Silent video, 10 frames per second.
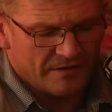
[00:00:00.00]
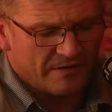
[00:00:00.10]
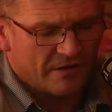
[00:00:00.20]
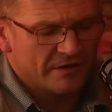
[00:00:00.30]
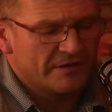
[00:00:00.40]

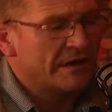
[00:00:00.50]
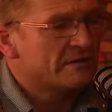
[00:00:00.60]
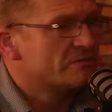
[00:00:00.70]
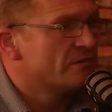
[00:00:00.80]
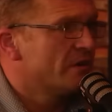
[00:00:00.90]
like I
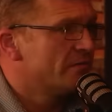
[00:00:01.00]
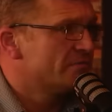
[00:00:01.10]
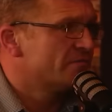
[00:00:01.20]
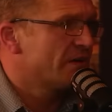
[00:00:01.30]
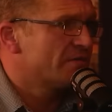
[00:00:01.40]
dealt, I
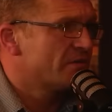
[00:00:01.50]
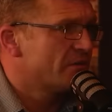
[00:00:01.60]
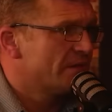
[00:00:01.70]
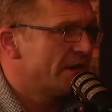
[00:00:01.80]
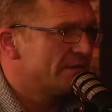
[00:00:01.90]
was involved in
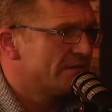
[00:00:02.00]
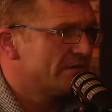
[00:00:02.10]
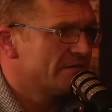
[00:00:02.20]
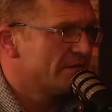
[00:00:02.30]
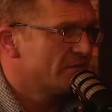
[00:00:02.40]

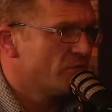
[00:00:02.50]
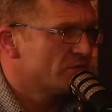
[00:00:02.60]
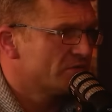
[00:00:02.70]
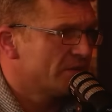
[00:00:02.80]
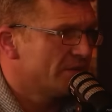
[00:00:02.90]
criminality
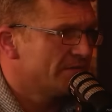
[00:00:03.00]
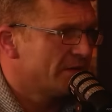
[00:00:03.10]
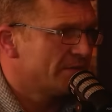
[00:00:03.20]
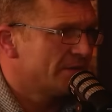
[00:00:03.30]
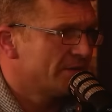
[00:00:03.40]
most of my life,
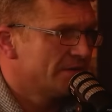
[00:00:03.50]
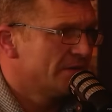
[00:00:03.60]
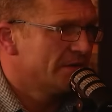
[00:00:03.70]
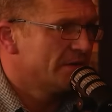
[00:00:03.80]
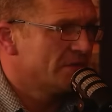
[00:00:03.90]
Tommy,
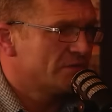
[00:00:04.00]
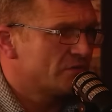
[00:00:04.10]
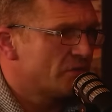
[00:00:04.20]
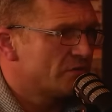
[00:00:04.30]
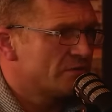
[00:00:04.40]
and
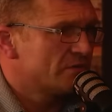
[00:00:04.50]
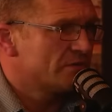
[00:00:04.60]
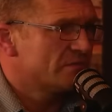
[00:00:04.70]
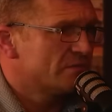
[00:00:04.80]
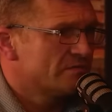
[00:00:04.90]

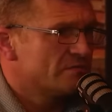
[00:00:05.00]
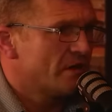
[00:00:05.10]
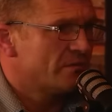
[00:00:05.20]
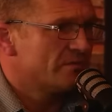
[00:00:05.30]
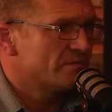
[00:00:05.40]
drugs,
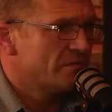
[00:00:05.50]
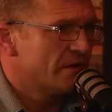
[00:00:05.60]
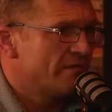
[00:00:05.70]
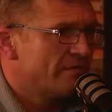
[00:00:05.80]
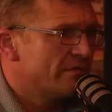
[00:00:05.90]
robbing,
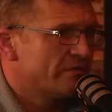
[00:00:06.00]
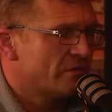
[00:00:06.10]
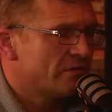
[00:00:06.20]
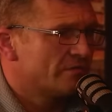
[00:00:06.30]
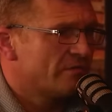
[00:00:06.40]
every
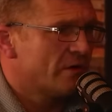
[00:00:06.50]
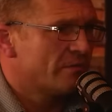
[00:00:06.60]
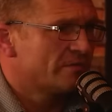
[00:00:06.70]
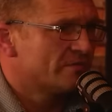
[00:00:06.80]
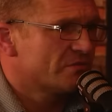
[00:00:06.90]
fucking
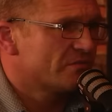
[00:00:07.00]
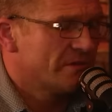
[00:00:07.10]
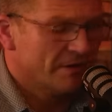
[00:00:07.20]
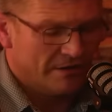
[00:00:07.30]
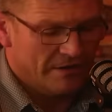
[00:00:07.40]
form of stuff,
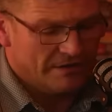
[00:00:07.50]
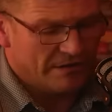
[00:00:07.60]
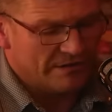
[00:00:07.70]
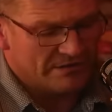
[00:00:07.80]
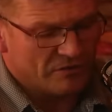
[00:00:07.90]

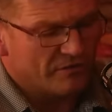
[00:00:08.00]
and the